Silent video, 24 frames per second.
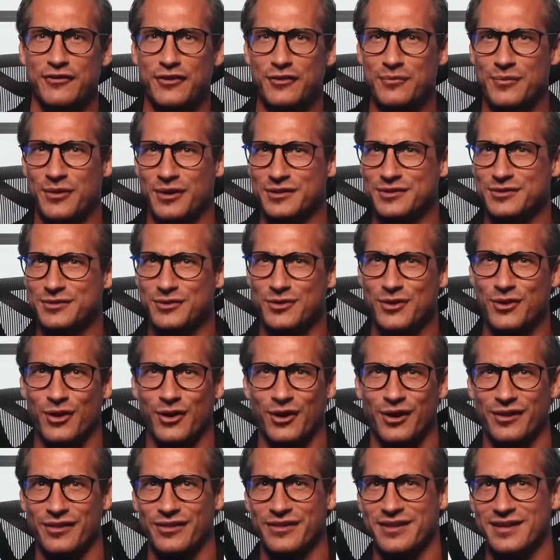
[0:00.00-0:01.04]
If you want to
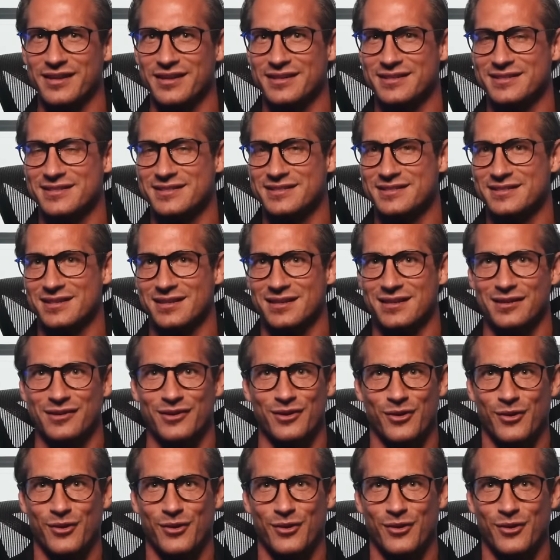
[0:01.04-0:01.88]
call this uh,